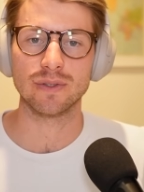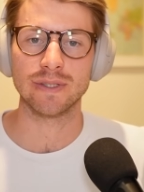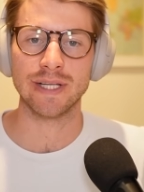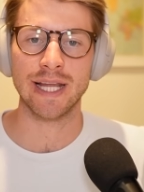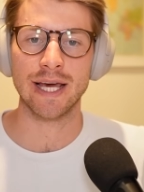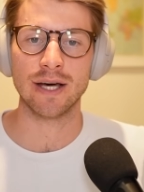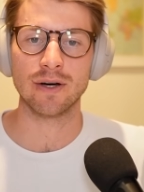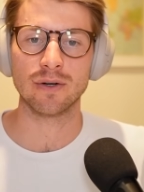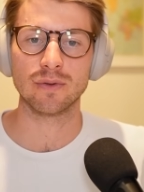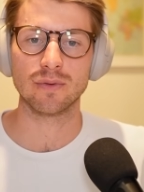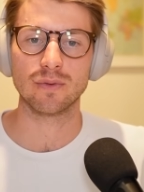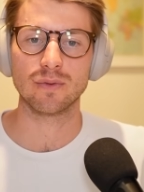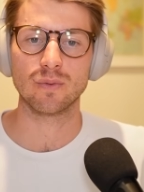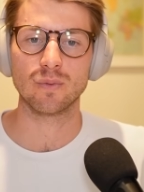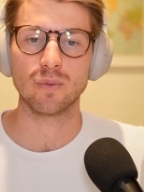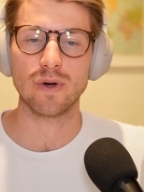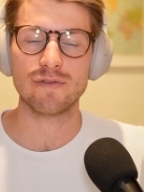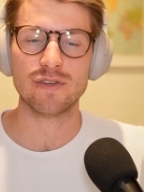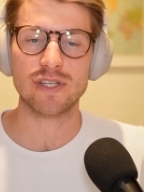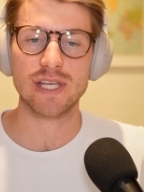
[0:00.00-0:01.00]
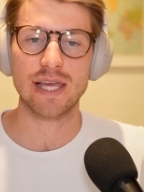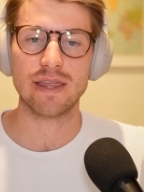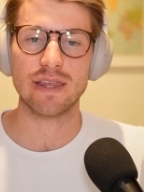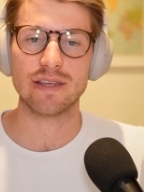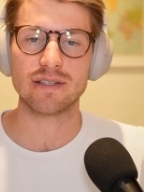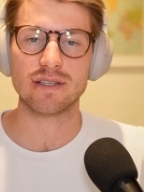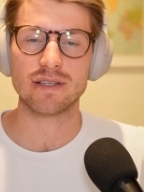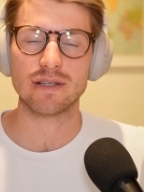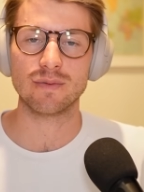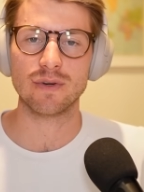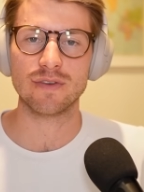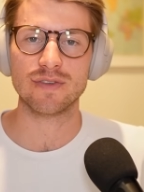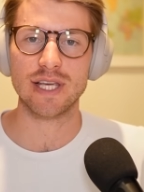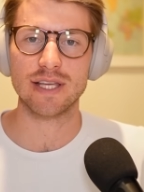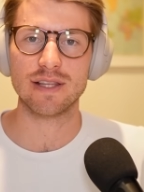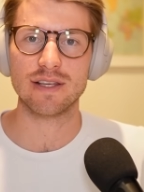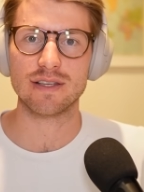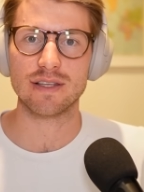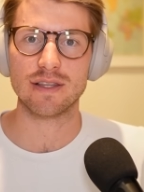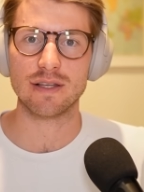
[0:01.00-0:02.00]
Now, we've seen this
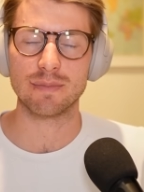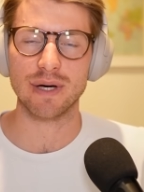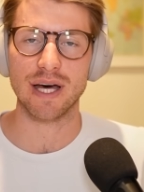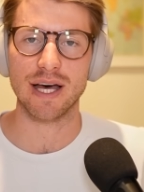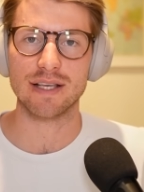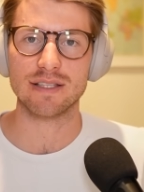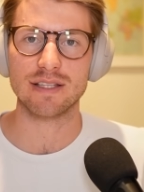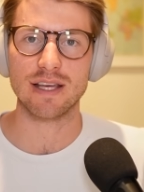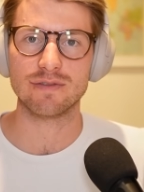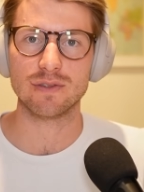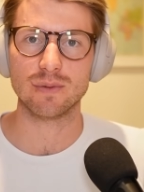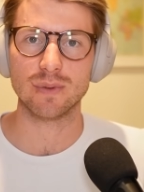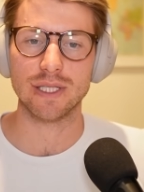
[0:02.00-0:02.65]
in the past, haven't